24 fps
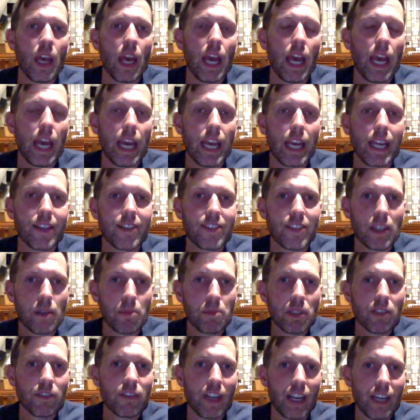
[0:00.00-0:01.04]
a
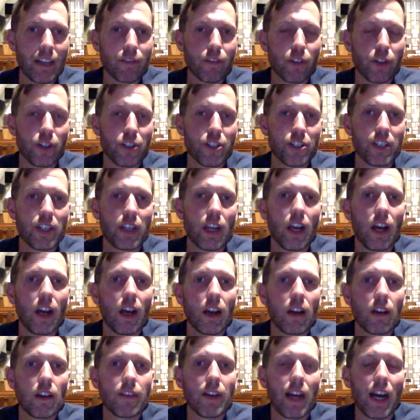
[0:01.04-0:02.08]
simplified version
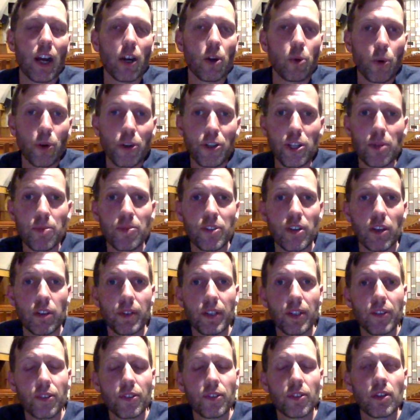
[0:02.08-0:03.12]
of our worship
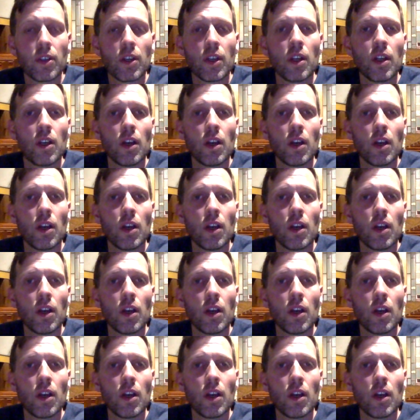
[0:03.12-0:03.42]
service